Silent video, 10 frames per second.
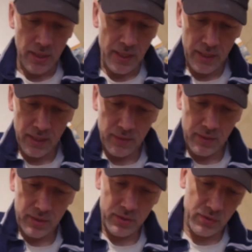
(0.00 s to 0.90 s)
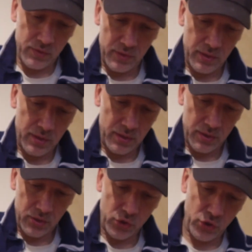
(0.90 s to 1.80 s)
And there's
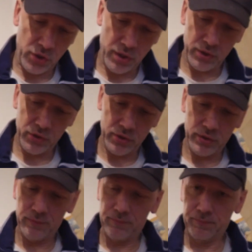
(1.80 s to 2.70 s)
the charger